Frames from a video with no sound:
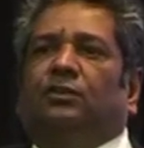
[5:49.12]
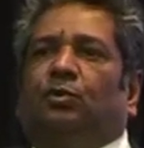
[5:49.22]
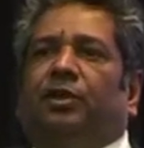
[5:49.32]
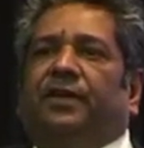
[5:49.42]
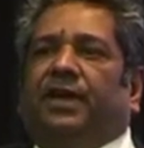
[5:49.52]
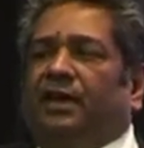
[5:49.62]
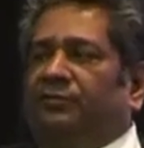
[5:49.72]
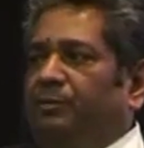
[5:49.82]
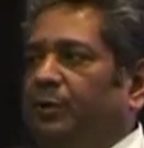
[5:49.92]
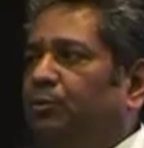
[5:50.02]
the way we
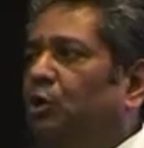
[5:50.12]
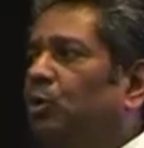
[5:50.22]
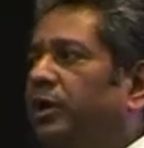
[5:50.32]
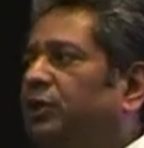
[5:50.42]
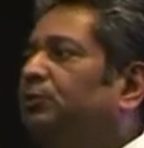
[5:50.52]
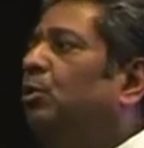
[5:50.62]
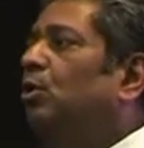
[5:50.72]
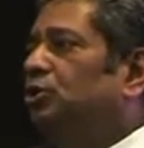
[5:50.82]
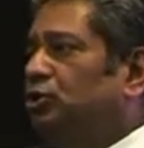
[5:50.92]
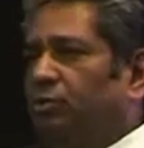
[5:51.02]
have people who are
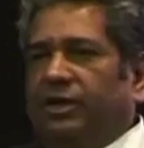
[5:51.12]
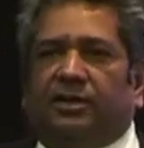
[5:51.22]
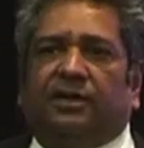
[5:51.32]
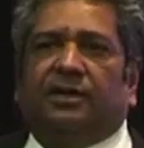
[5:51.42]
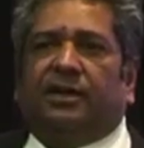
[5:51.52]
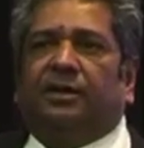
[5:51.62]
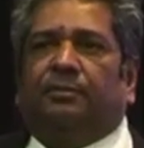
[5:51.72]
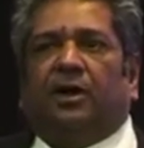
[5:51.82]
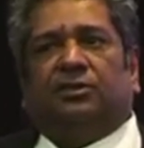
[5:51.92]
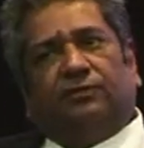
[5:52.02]
exposed to greater and greater
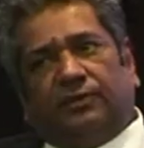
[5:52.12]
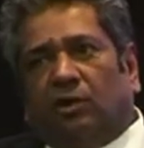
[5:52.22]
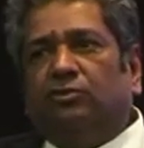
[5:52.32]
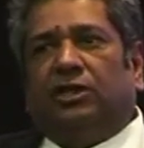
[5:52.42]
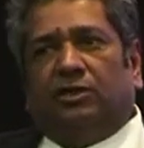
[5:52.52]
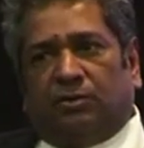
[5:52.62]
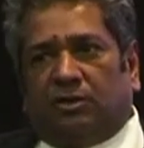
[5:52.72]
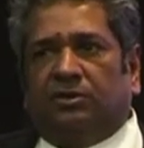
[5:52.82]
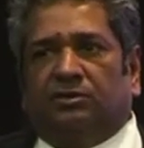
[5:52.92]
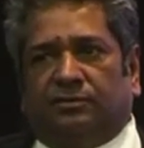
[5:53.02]
parts of the outside
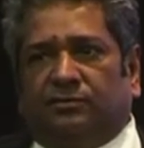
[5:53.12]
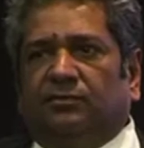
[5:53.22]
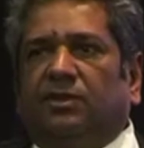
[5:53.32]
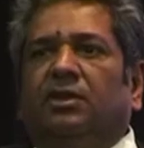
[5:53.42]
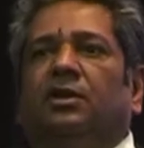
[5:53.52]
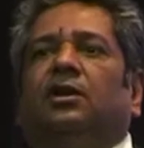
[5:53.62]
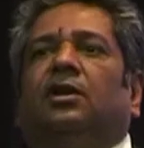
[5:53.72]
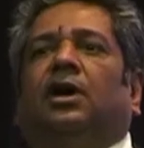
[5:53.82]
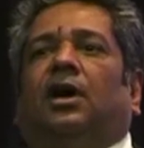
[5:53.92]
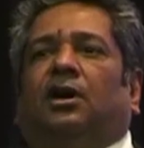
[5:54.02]
world,
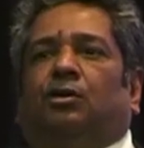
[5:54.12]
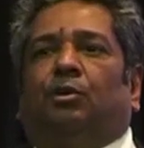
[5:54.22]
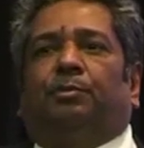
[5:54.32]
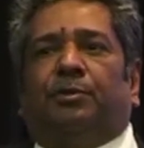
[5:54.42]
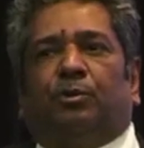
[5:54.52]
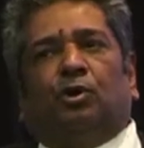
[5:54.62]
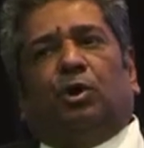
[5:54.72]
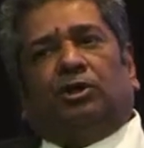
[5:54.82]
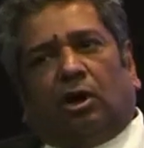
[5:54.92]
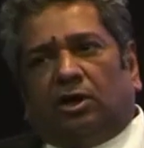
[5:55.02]
our own people who
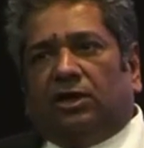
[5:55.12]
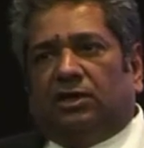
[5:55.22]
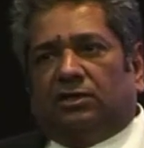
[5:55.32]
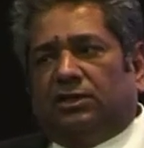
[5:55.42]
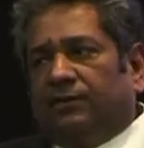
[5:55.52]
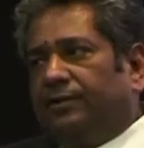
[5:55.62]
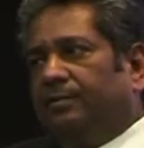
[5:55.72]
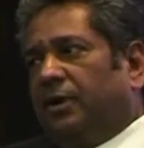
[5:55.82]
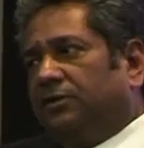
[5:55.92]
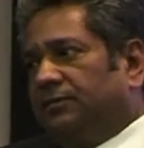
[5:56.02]
are thought leaders in different
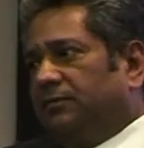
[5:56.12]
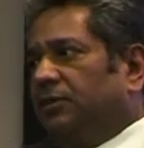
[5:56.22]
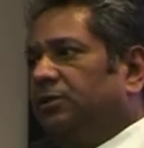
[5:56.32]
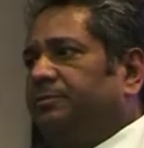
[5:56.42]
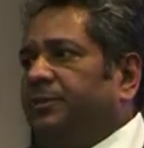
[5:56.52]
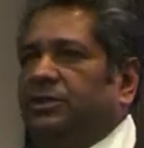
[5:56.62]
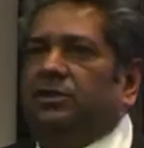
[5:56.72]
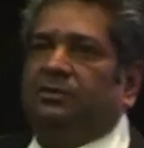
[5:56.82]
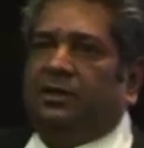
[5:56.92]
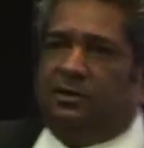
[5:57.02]
parts of the world, especially
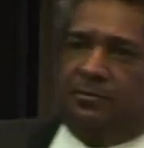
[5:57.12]
in many